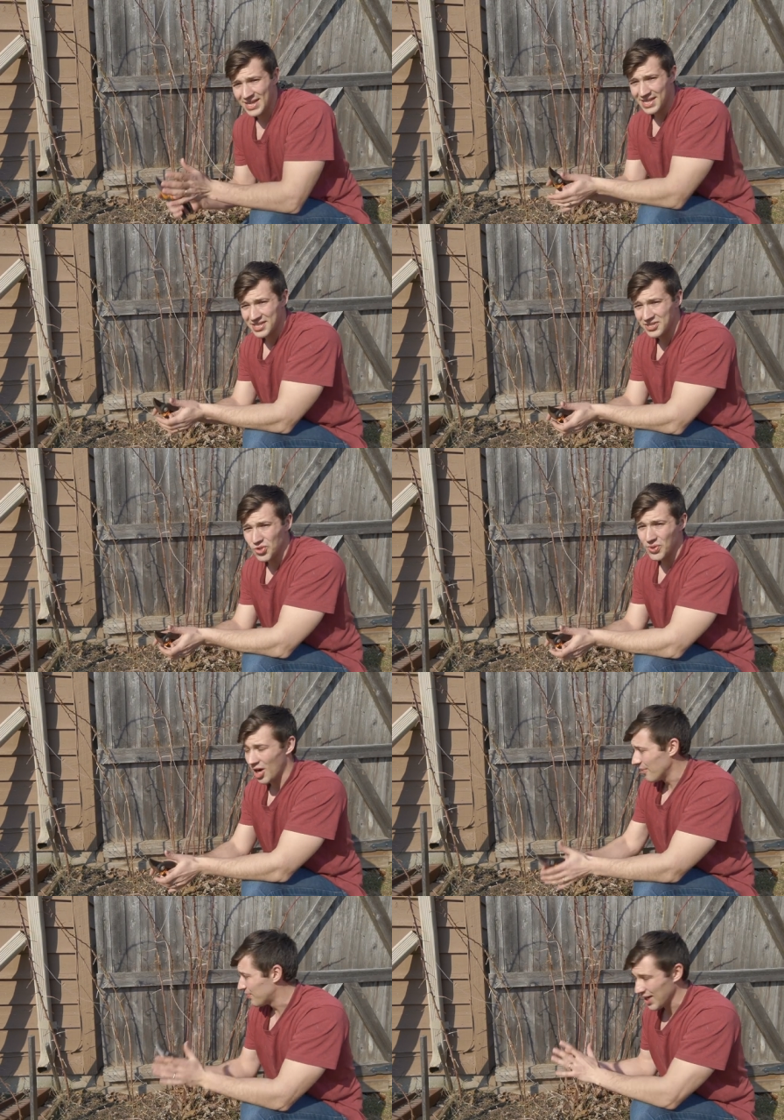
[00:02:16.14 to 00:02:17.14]
need to do in
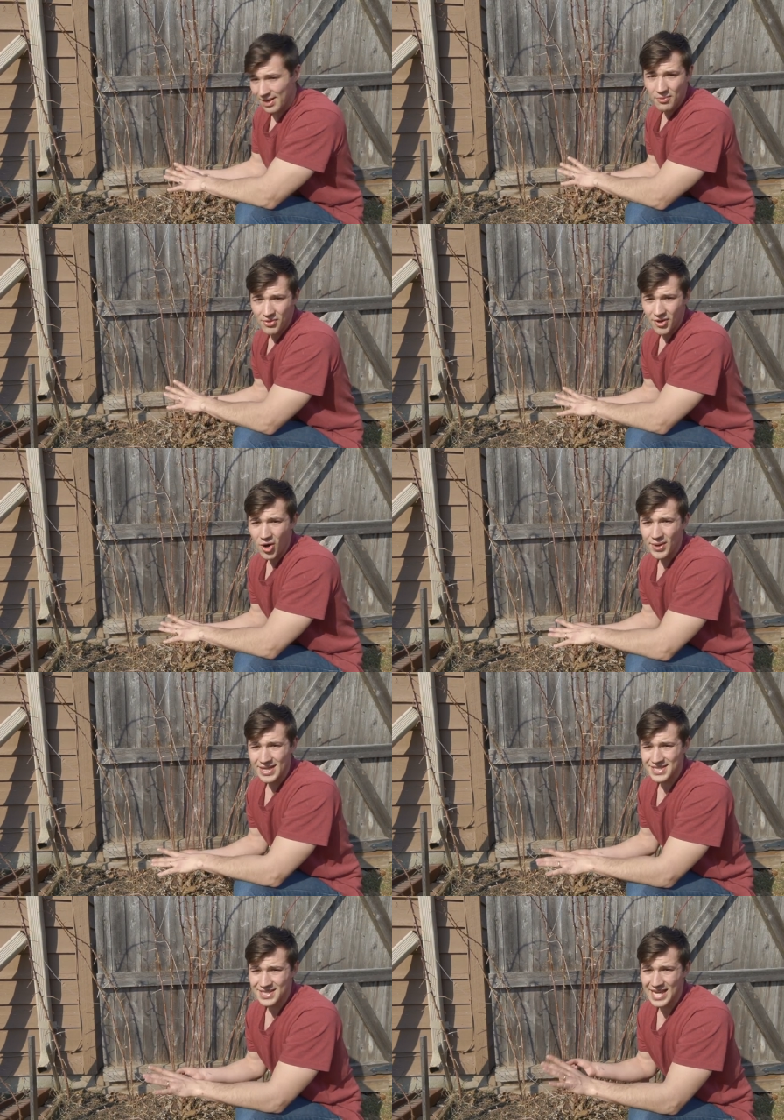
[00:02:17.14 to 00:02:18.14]
our bramble though
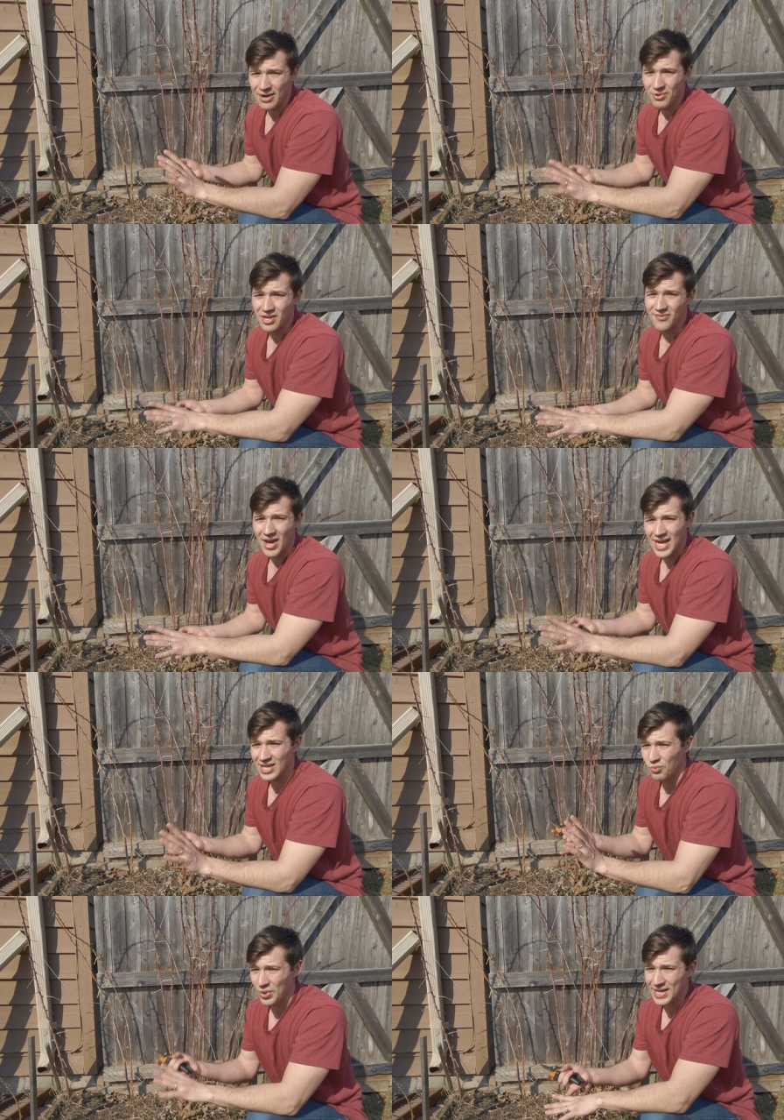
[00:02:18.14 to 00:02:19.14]
is to get rid of
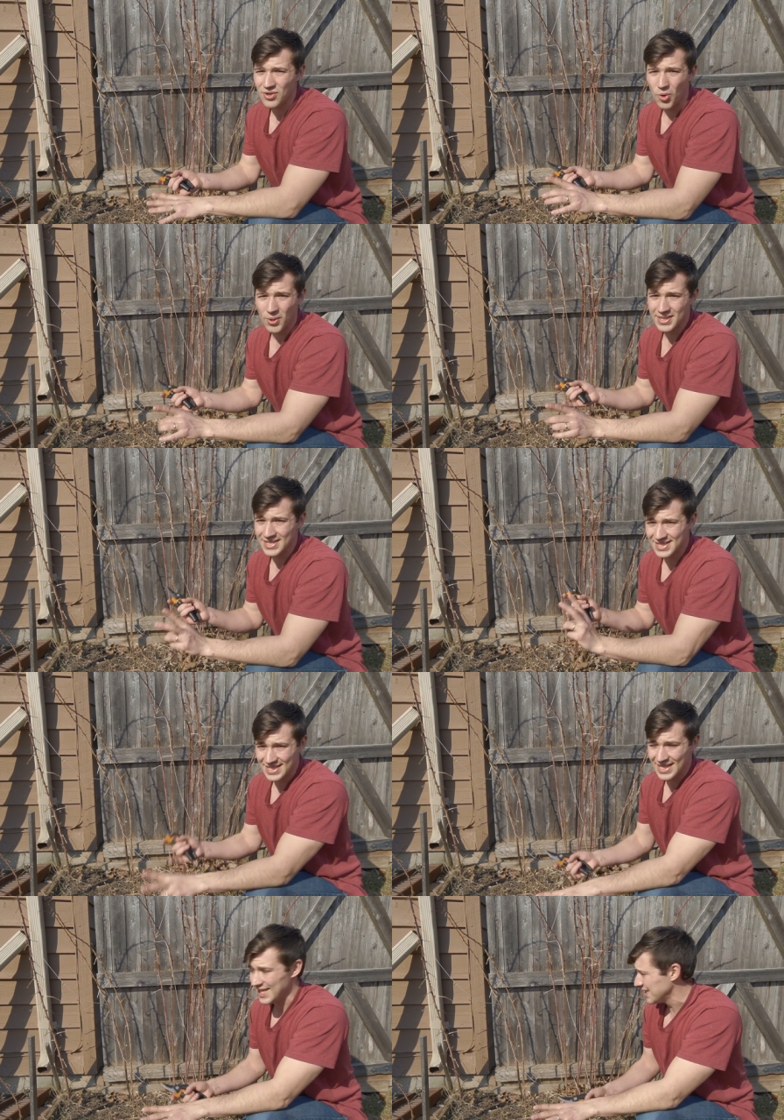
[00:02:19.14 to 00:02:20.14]
any weak or
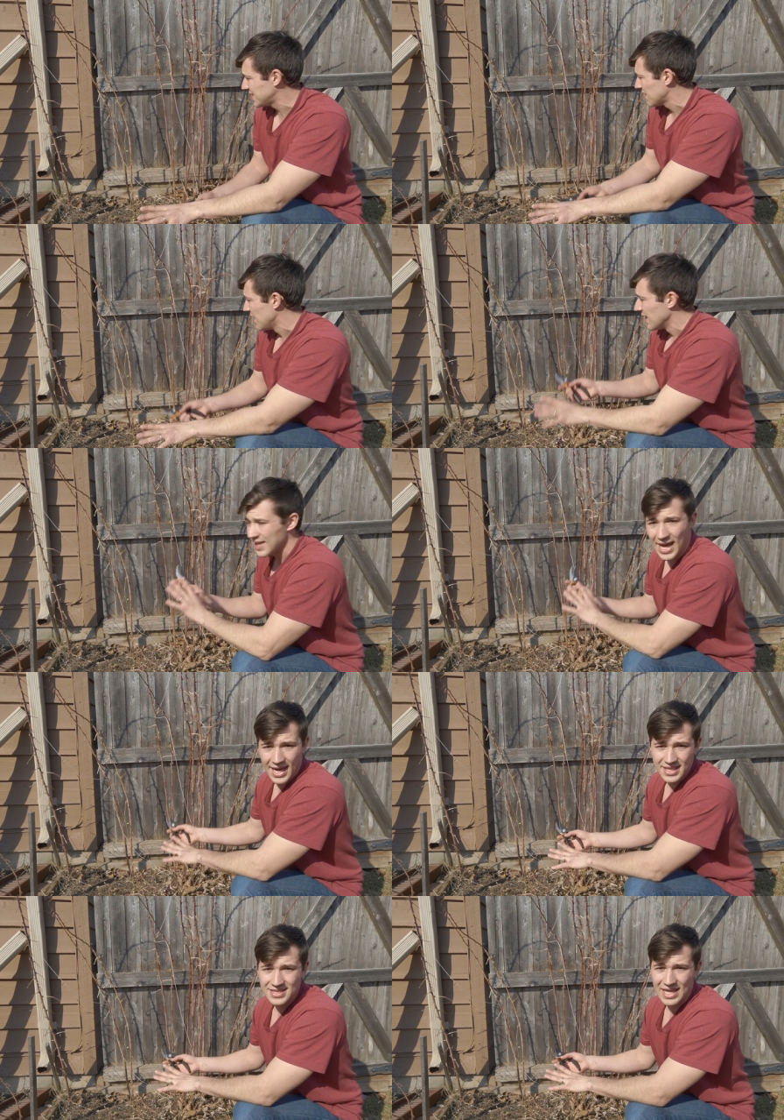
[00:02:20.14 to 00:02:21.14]
diseased
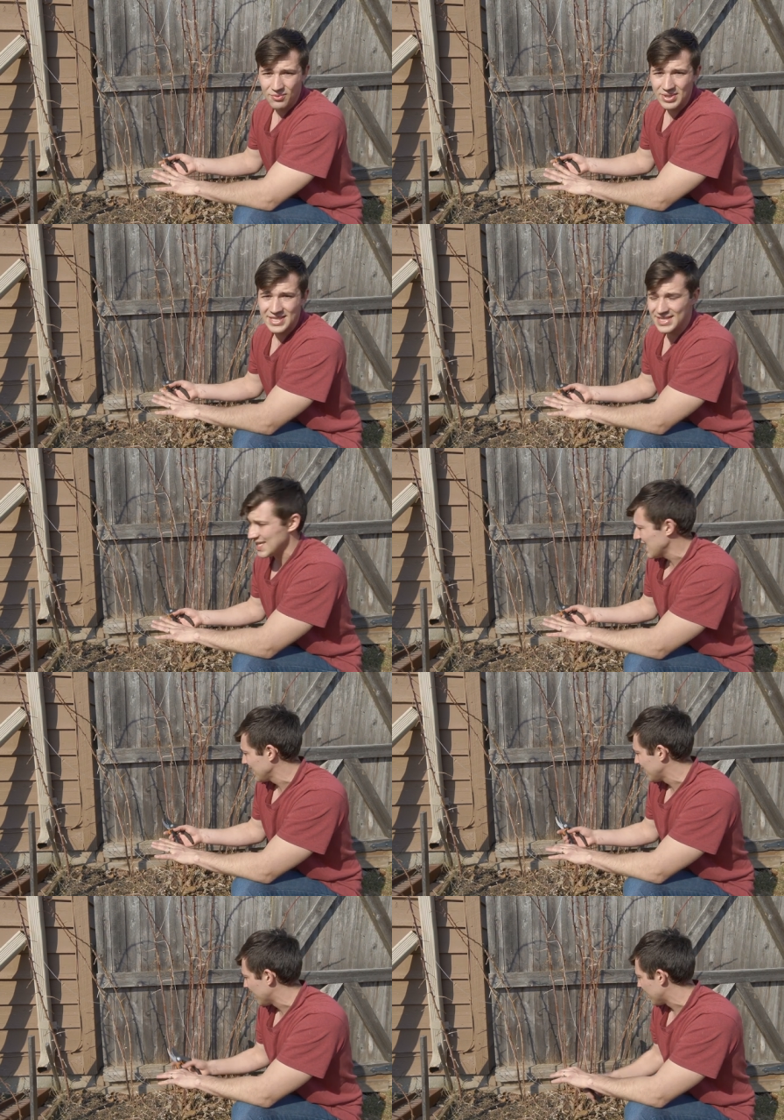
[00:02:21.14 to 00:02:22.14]
canes that we see in
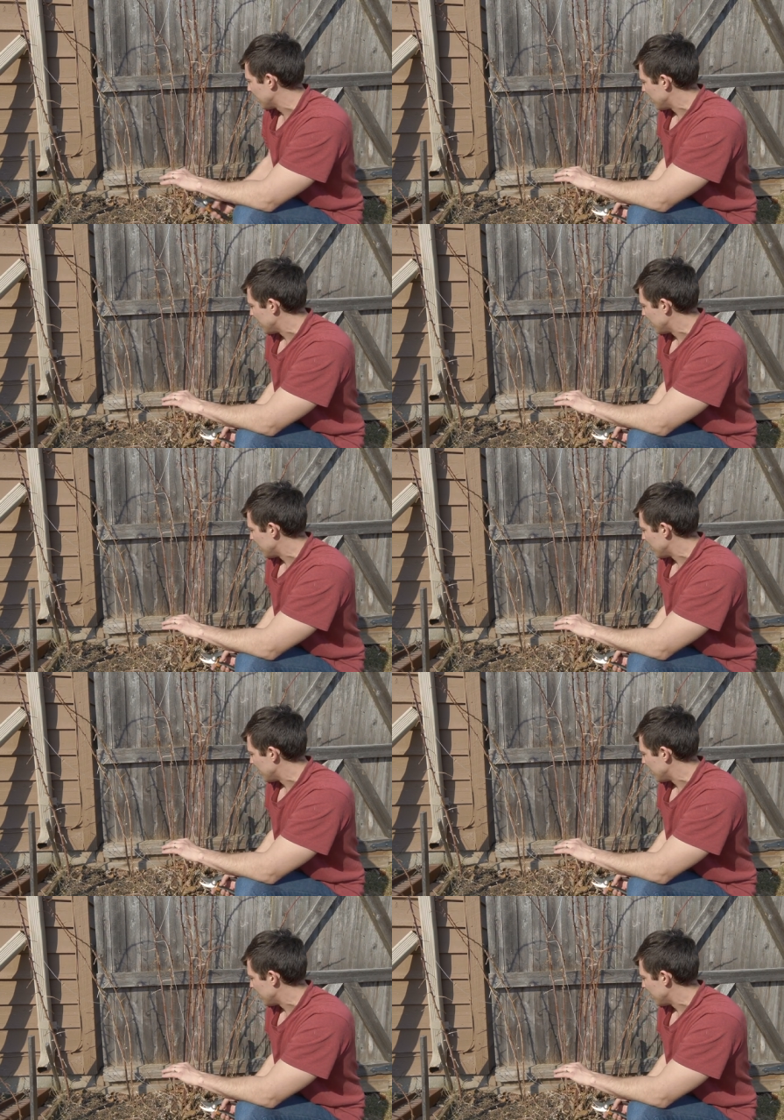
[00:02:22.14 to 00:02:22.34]
here.